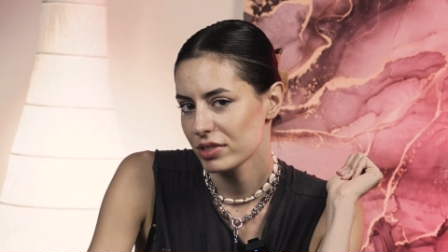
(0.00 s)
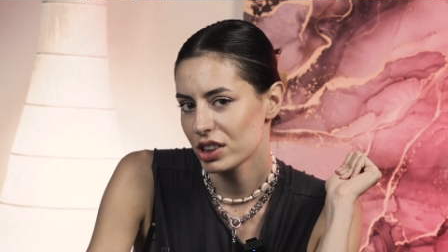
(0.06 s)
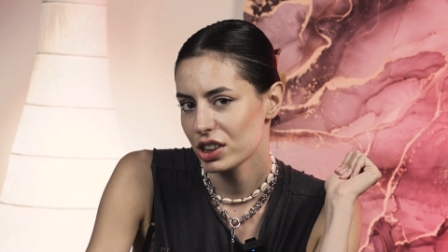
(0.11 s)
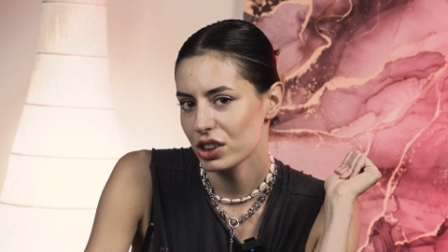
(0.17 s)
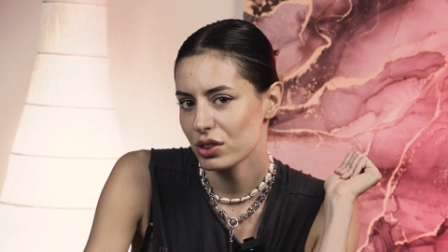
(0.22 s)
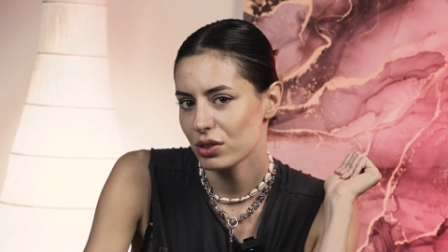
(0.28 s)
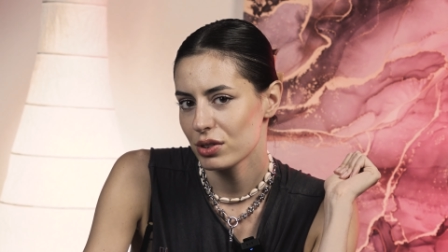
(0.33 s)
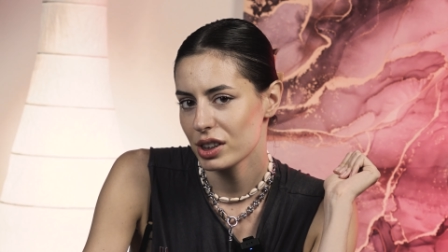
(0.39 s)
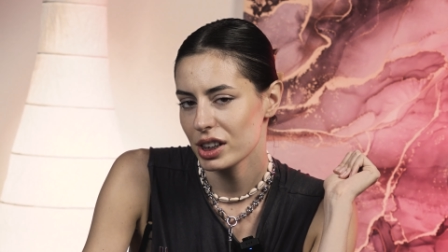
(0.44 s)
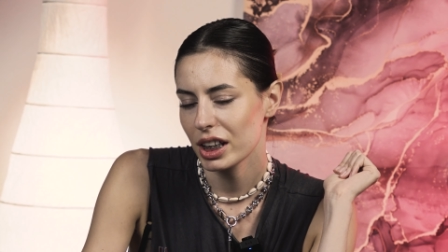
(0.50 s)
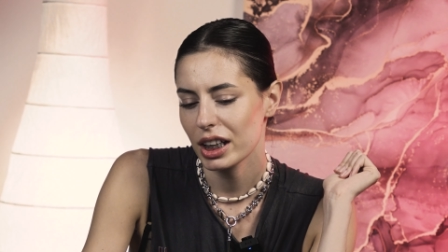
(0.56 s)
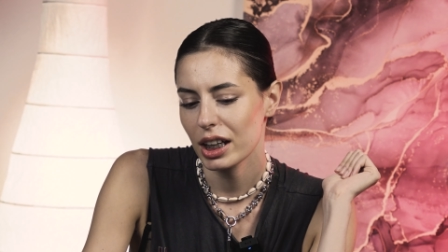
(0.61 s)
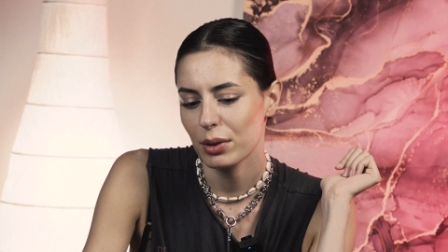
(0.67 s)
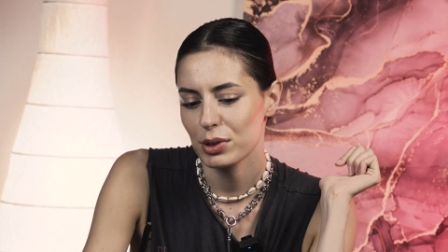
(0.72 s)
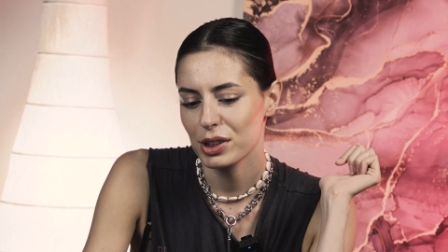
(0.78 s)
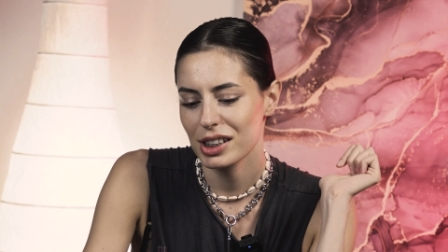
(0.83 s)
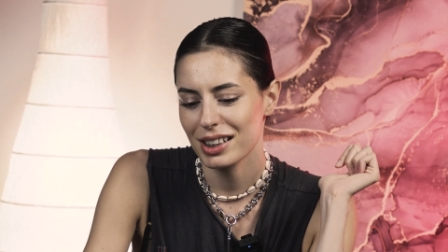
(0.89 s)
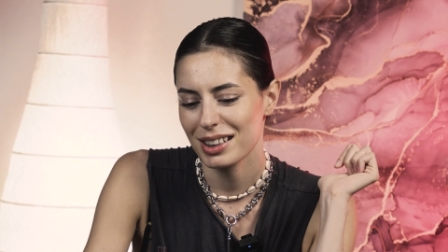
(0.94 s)
just to see
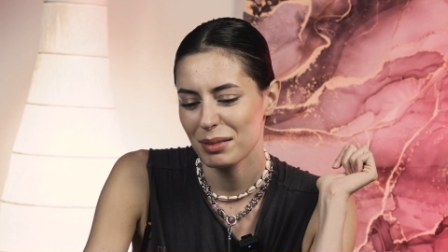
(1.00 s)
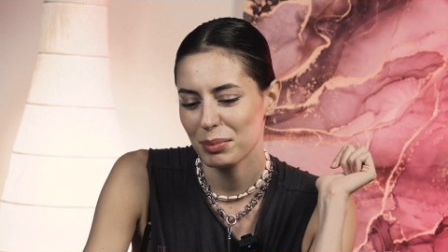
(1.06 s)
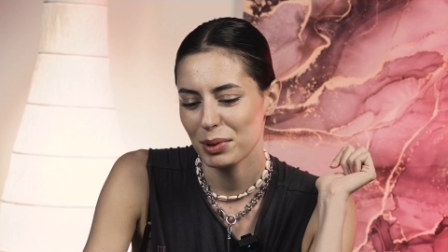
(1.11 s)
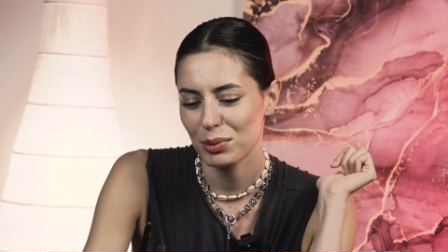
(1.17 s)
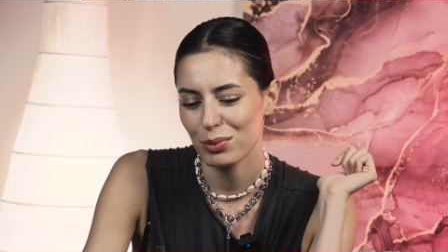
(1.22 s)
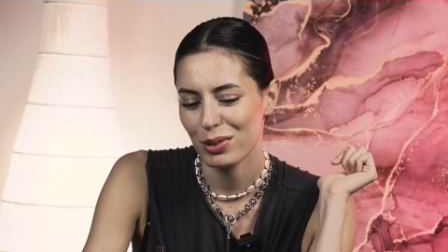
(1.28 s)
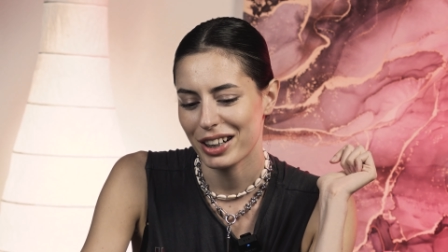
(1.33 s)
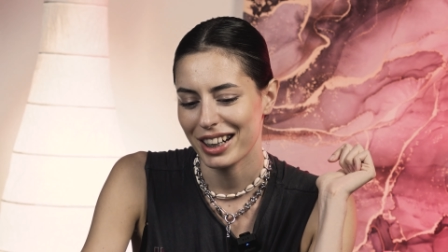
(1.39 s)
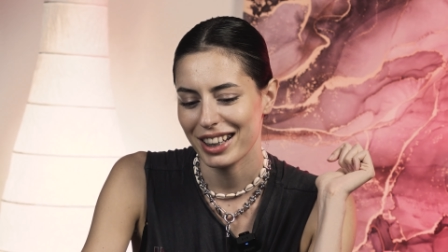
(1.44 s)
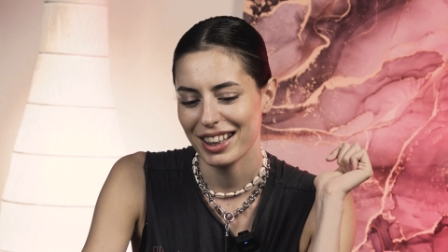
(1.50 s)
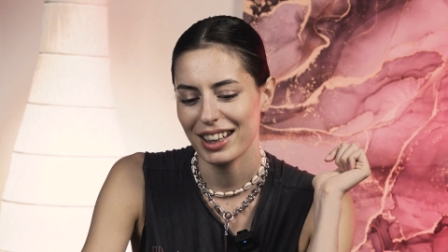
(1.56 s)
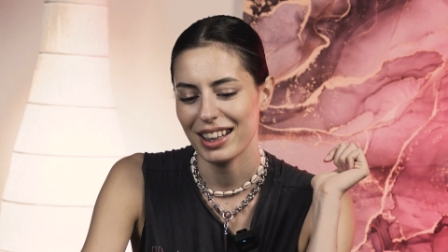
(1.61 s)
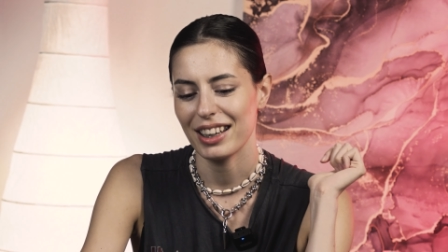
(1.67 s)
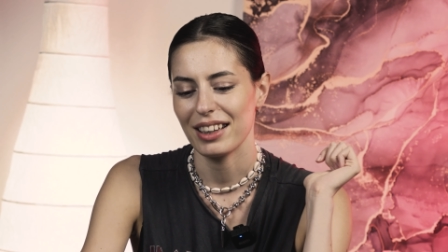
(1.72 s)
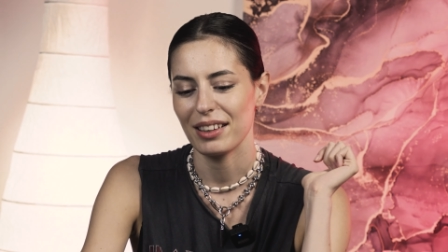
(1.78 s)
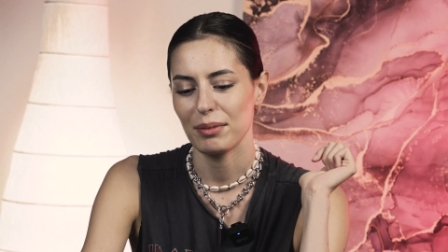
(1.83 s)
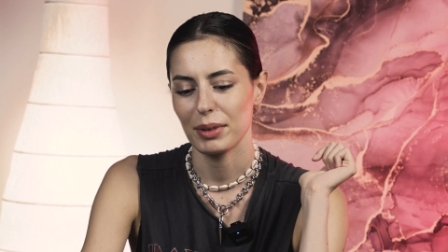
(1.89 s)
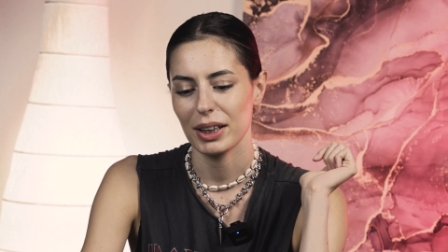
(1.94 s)
how it's going to be
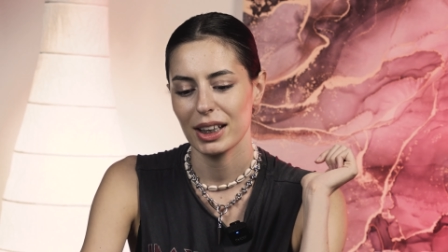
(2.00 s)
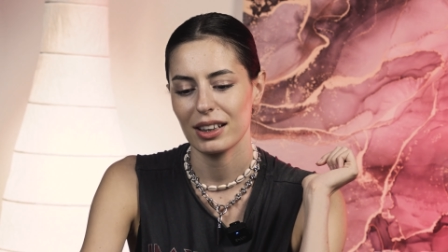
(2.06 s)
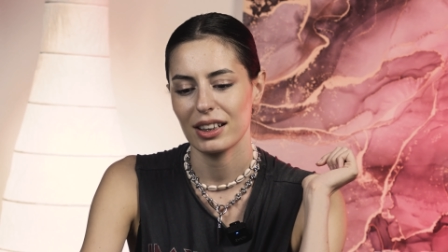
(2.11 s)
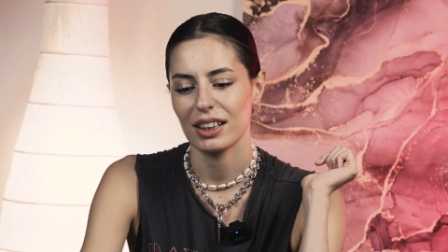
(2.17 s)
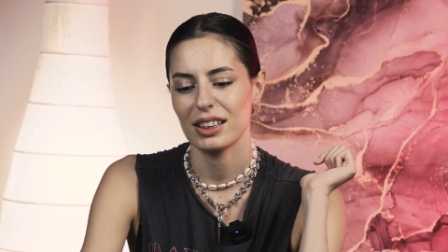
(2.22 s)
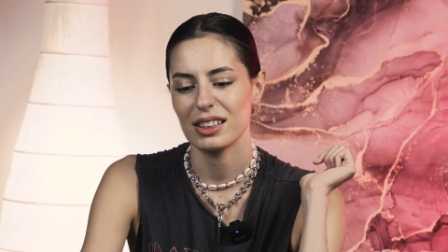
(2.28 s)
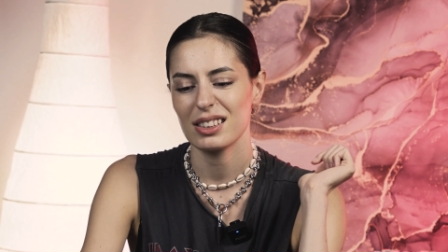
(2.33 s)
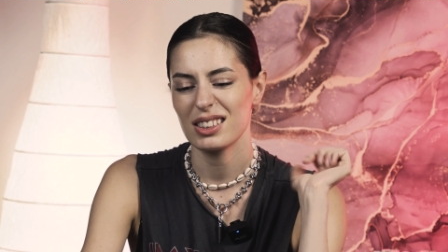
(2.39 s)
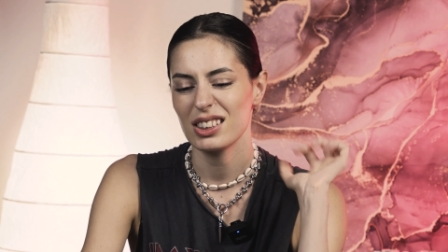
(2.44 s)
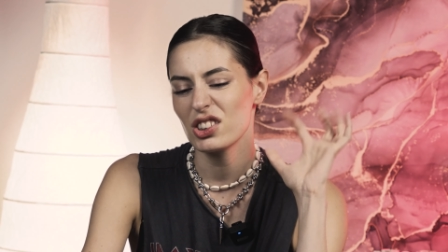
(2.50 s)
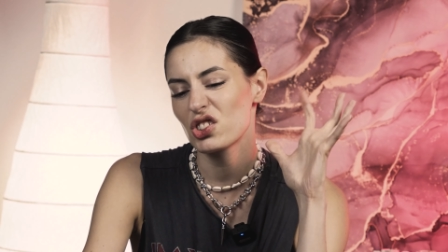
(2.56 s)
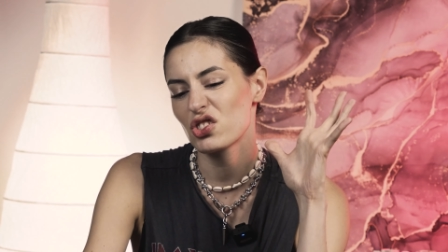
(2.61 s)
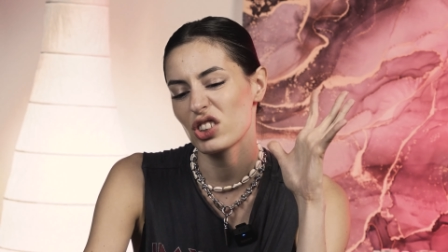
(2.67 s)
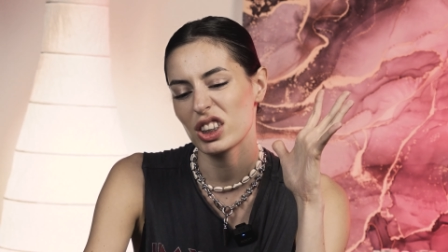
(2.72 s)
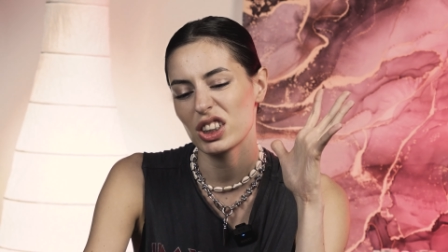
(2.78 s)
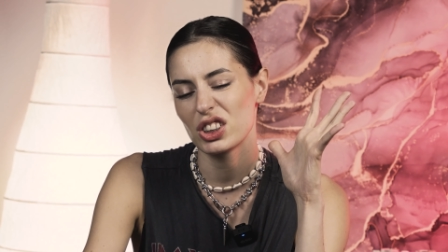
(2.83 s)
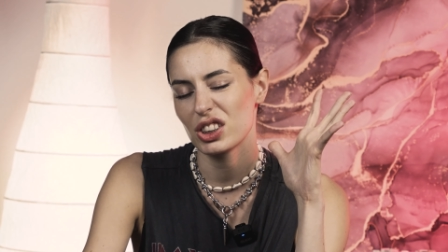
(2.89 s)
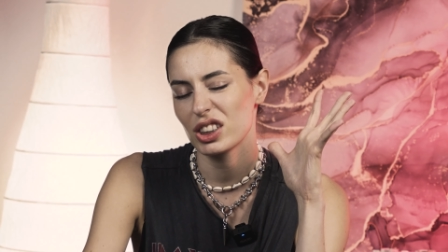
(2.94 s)
working because this
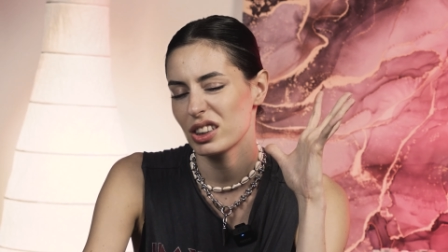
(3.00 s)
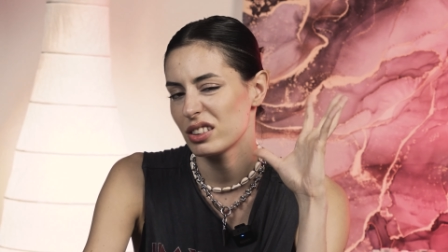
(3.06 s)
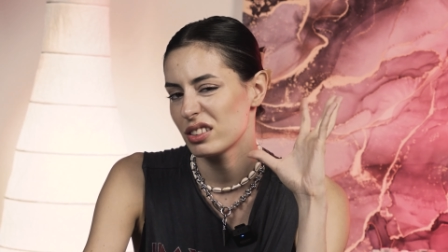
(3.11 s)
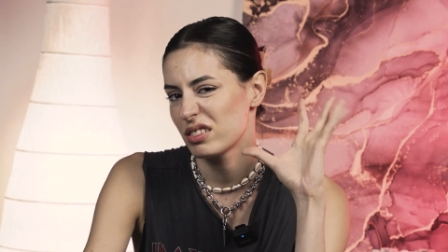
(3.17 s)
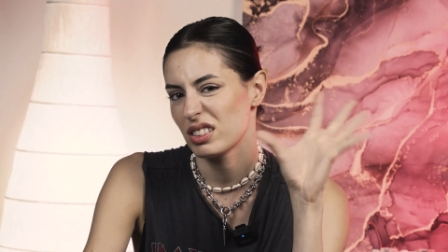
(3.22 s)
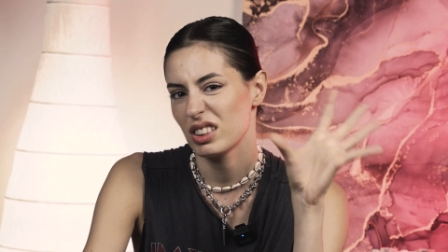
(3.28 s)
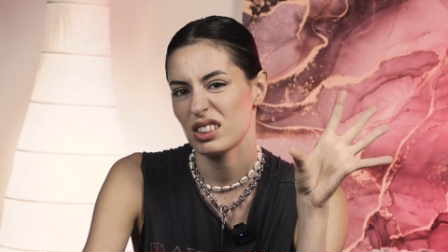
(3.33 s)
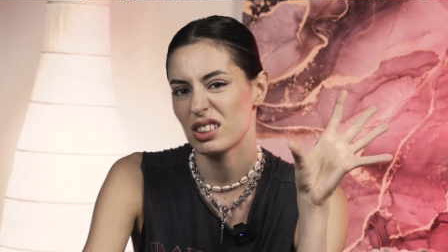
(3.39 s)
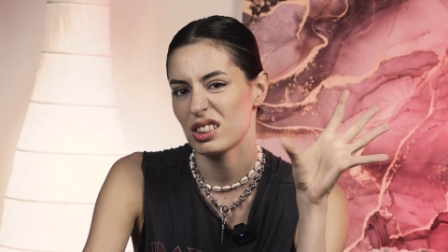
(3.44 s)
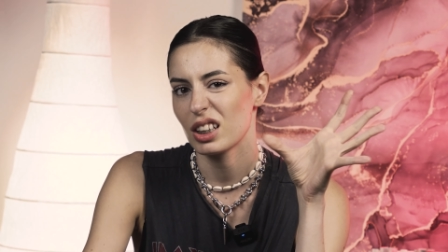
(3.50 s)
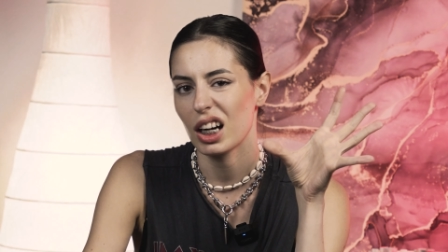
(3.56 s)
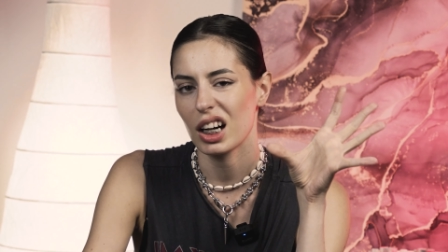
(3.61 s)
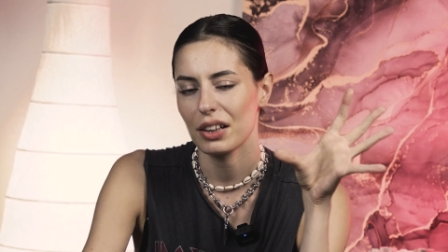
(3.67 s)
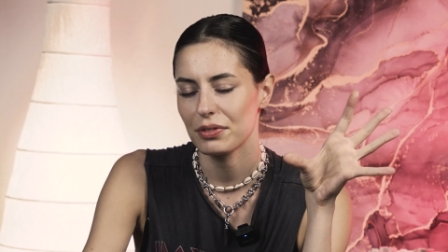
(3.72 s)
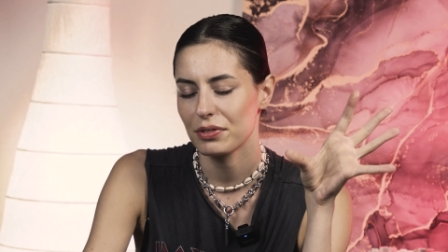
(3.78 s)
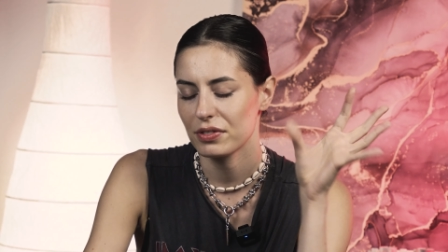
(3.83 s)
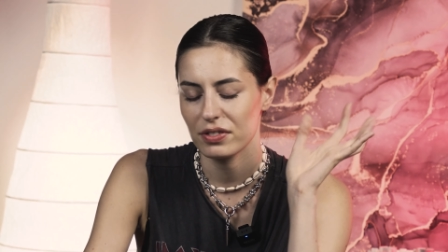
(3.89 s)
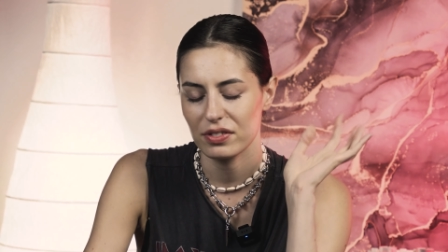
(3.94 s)
strategy
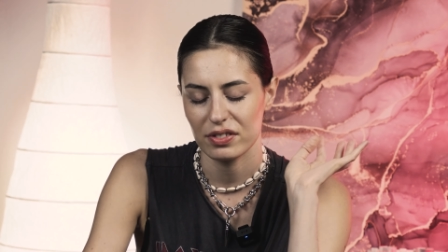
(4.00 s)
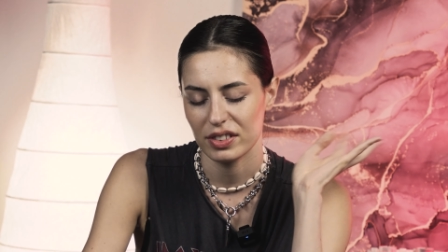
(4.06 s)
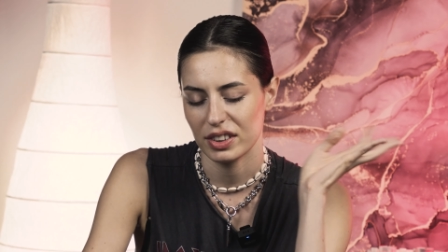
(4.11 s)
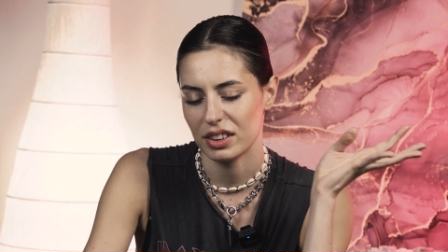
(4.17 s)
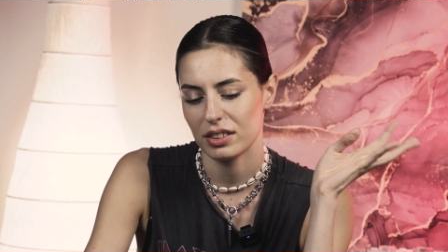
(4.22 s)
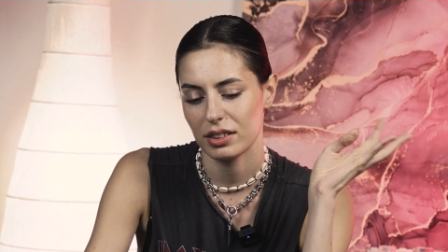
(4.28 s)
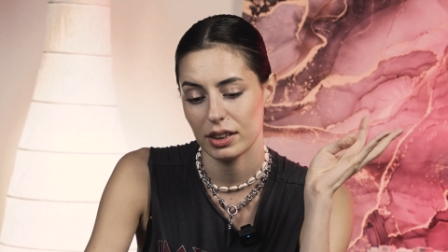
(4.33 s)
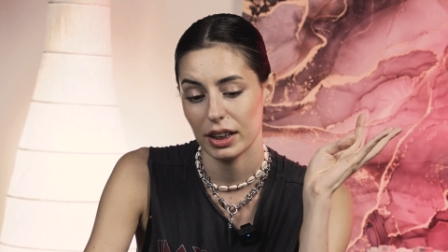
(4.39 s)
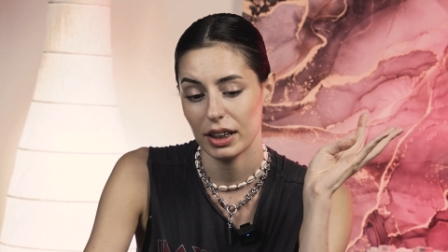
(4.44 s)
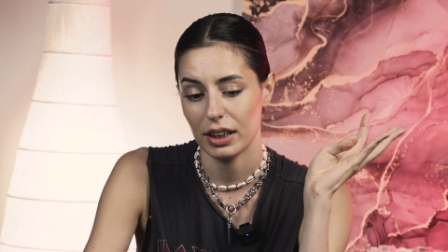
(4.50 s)
itself is